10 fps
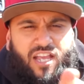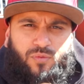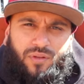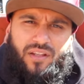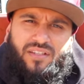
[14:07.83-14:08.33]

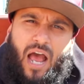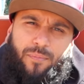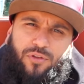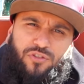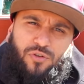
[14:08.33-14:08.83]
He's one of the
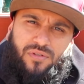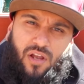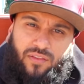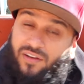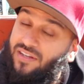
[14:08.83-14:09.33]
top YouTubers
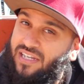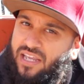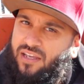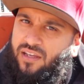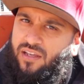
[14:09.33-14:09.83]
out there, isn't he?